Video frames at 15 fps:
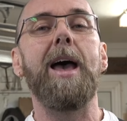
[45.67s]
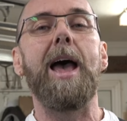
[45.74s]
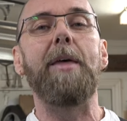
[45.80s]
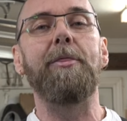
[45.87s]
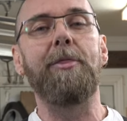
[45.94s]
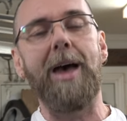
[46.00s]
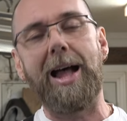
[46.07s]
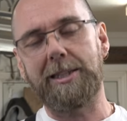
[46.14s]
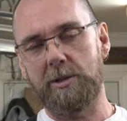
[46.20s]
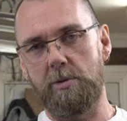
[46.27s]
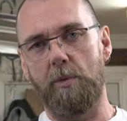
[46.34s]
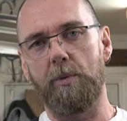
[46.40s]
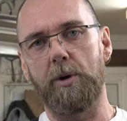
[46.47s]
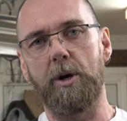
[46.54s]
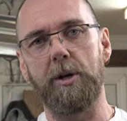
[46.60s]
And that's
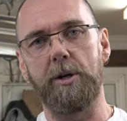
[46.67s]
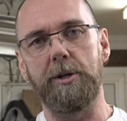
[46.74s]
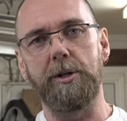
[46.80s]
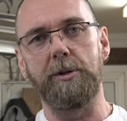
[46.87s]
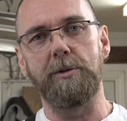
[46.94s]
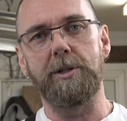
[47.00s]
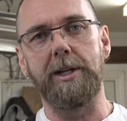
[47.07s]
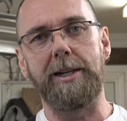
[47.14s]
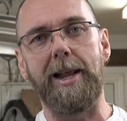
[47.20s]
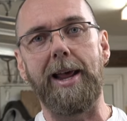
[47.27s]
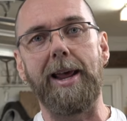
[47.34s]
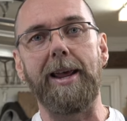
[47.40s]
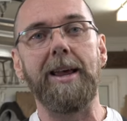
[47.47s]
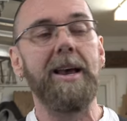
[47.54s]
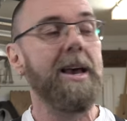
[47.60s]
what we're going to do
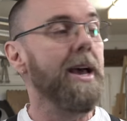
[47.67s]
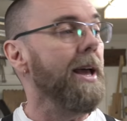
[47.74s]
today.